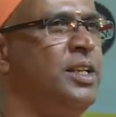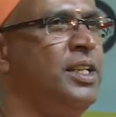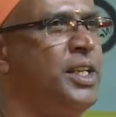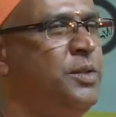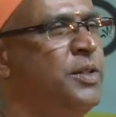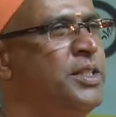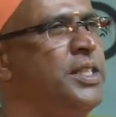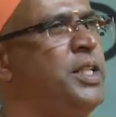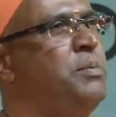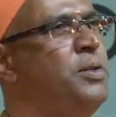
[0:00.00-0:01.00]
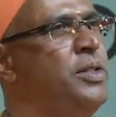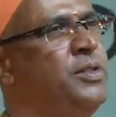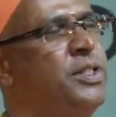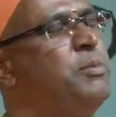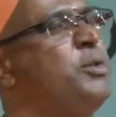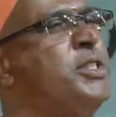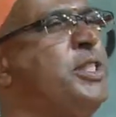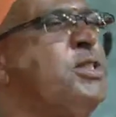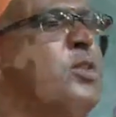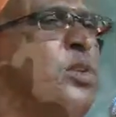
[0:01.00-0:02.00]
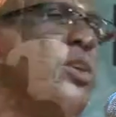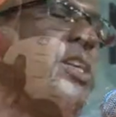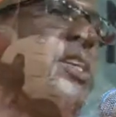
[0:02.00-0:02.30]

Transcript: It was about 6 o'clock in